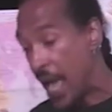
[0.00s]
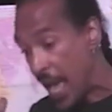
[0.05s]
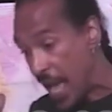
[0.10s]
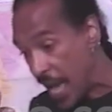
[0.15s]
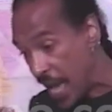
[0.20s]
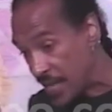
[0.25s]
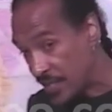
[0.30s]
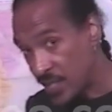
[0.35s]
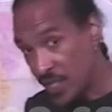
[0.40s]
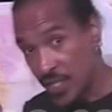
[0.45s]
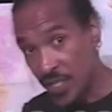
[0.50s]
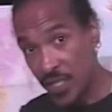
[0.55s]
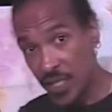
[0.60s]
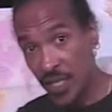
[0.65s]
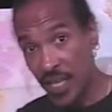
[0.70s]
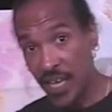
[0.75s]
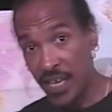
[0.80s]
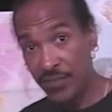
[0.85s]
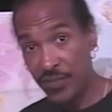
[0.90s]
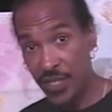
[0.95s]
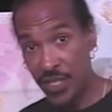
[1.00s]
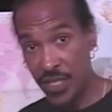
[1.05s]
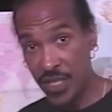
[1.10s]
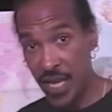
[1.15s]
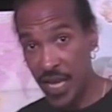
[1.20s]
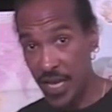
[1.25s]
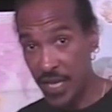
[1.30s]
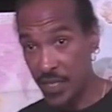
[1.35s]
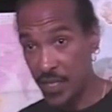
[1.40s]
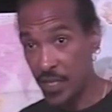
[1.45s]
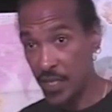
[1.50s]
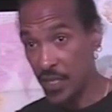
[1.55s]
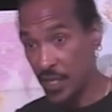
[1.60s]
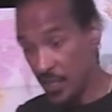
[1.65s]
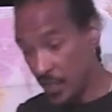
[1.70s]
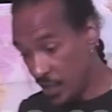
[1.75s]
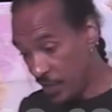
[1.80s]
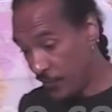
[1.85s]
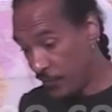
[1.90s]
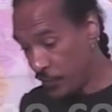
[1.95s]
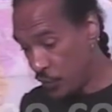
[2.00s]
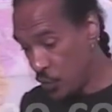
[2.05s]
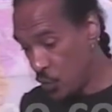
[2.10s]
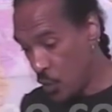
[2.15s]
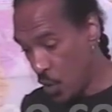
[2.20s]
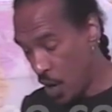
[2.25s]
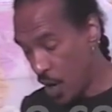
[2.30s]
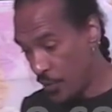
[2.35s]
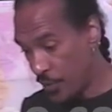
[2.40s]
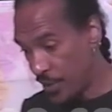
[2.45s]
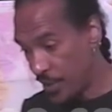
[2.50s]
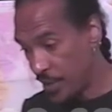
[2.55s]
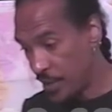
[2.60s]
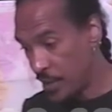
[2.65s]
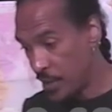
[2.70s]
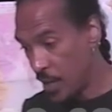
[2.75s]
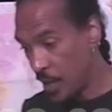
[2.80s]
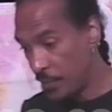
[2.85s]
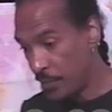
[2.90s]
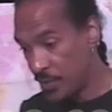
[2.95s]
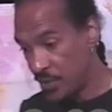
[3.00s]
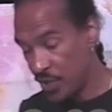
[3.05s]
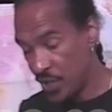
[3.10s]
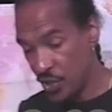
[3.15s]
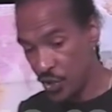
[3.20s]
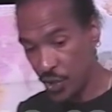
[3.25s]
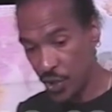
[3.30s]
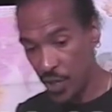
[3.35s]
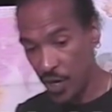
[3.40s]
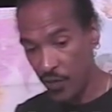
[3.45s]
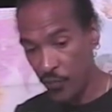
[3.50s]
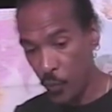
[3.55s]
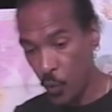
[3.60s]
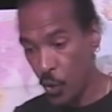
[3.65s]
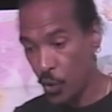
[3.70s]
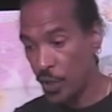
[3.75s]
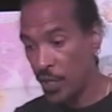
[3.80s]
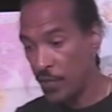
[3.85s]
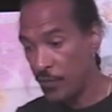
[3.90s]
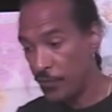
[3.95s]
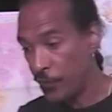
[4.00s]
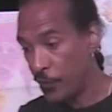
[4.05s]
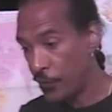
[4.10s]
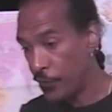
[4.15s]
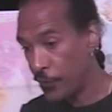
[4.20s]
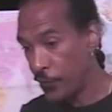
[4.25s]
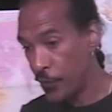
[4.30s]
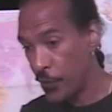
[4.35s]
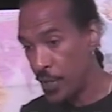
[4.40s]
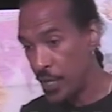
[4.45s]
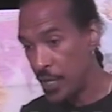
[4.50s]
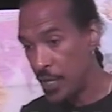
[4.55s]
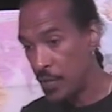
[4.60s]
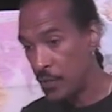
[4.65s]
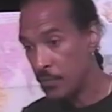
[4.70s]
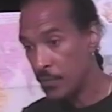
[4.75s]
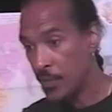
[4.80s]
As a slave state, if you are in a position of working for free,